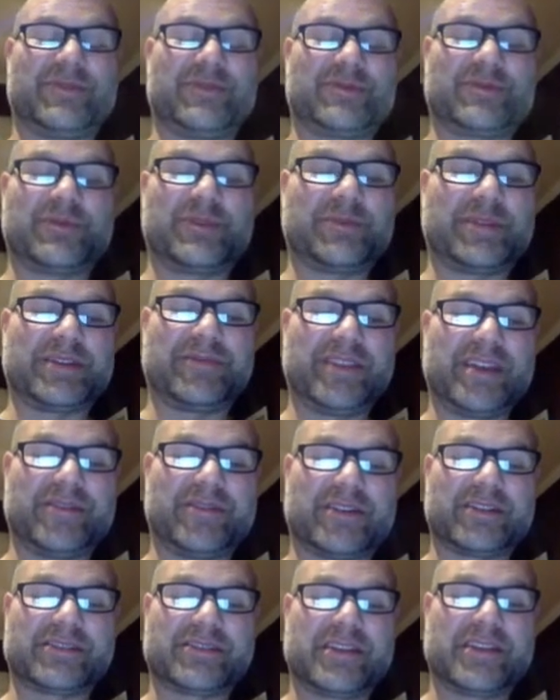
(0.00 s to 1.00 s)
It's one of
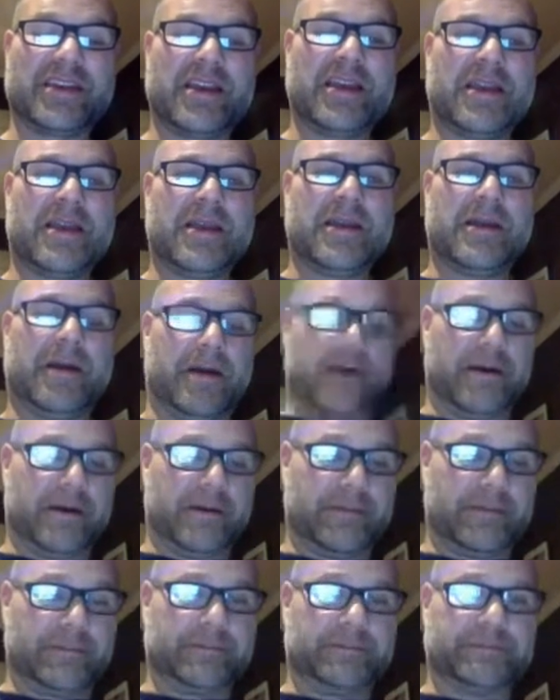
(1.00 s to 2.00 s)
my favorites.
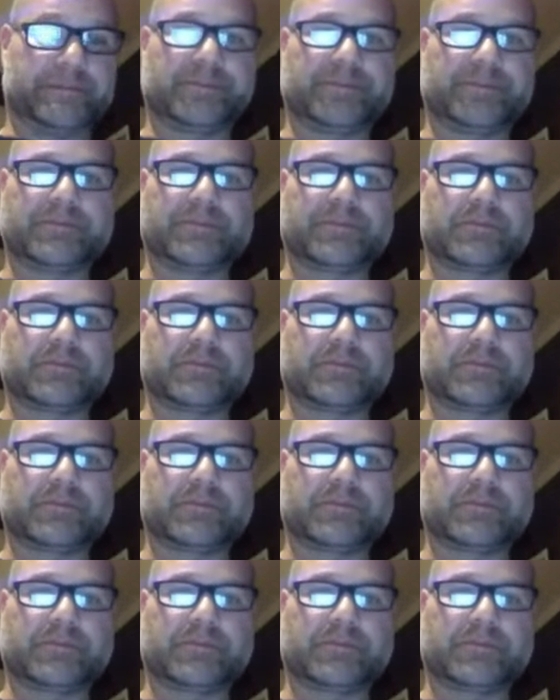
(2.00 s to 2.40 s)
And